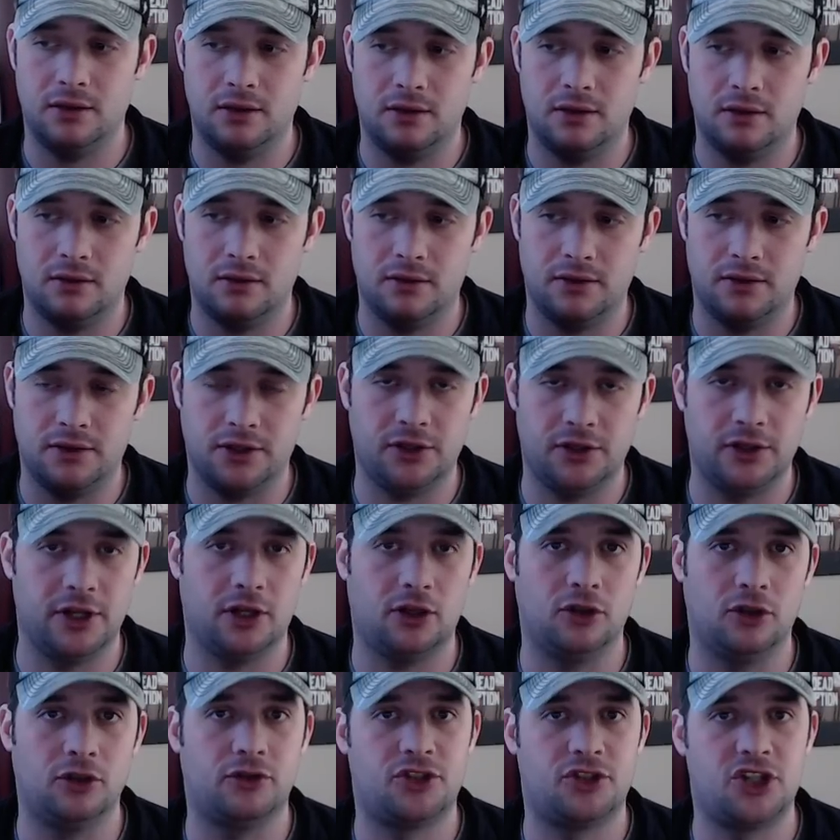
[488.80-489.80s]
The
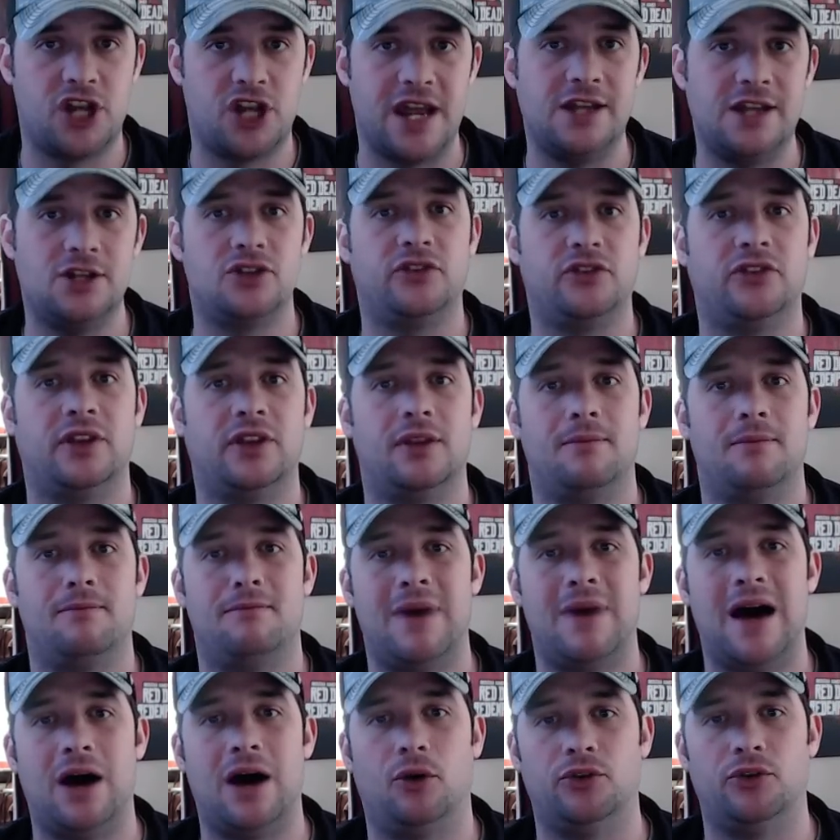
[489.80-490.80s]
little changes in the
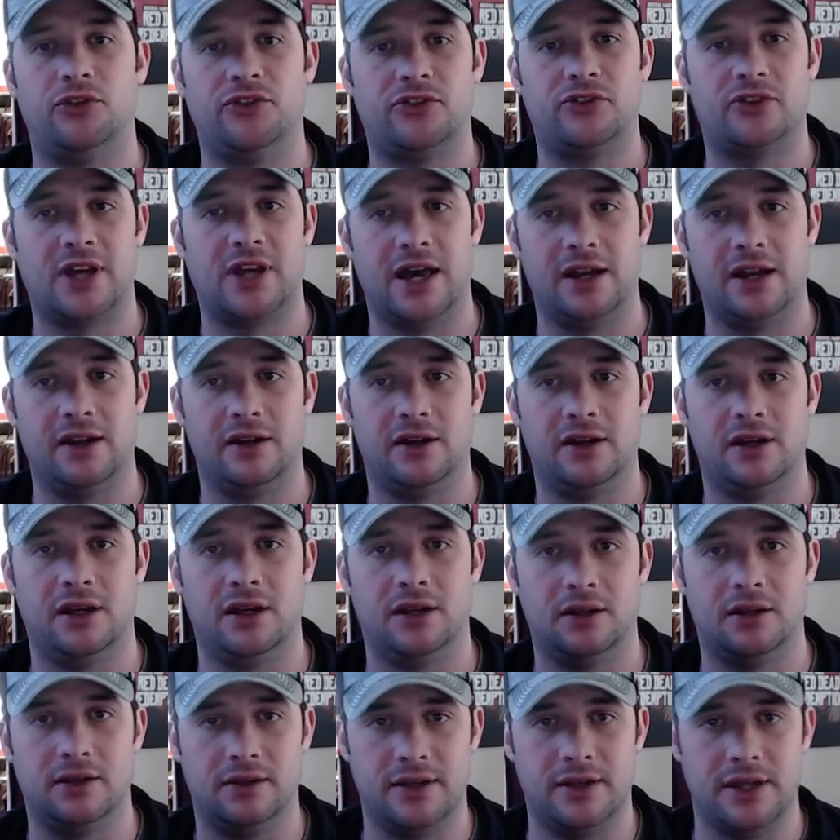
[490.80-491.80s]
mouse
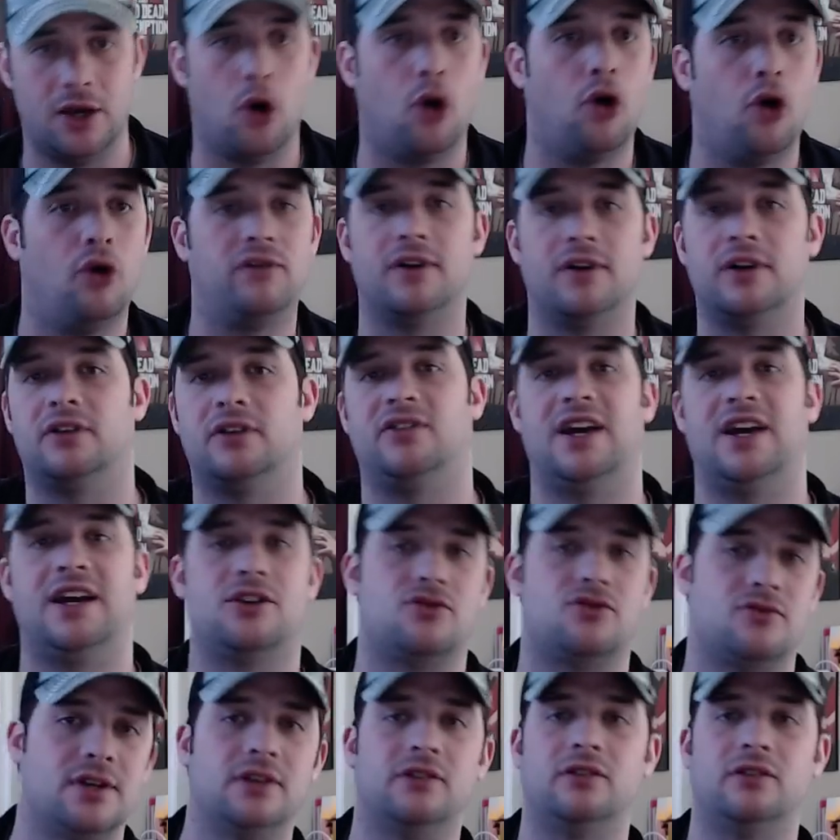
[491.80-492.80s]
they over
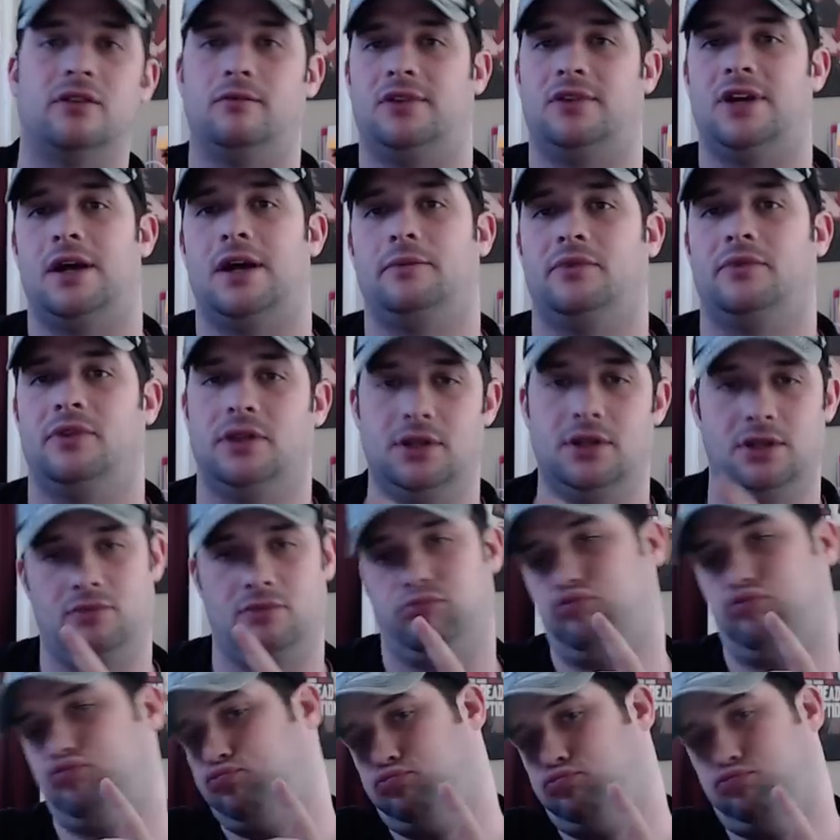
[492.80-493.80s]
exaggerate sometimes, and
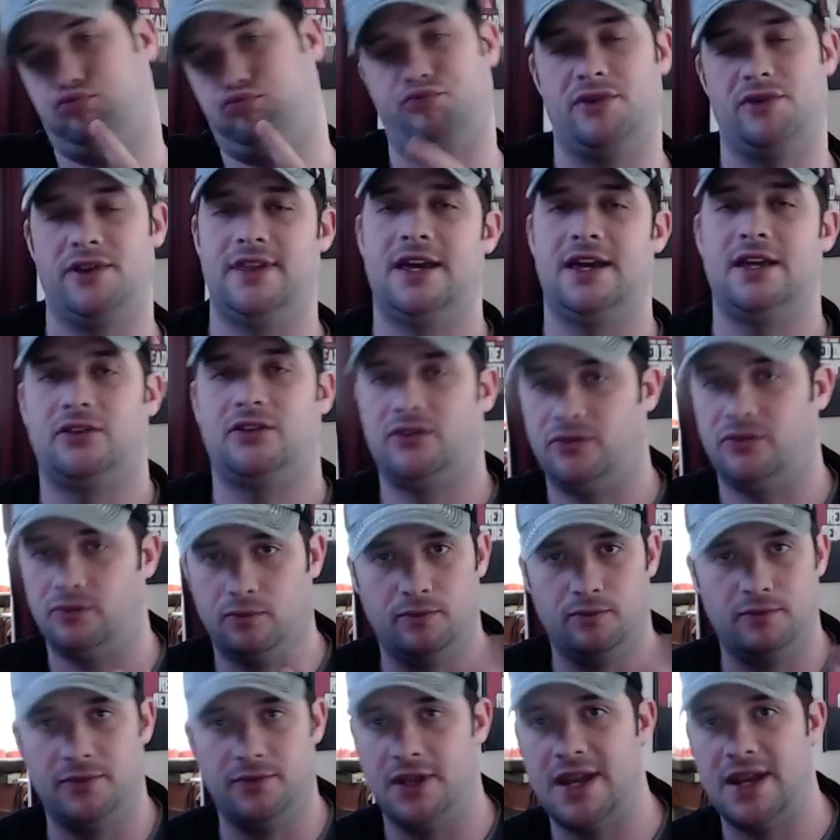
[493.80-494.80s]
and that's
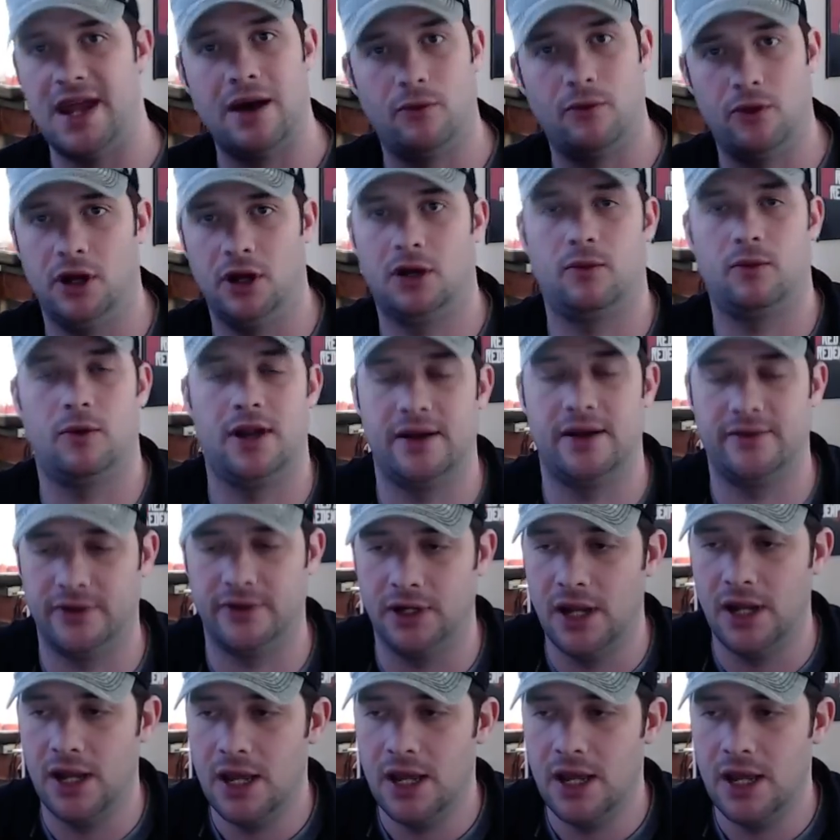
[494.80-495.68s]
the network, whatever.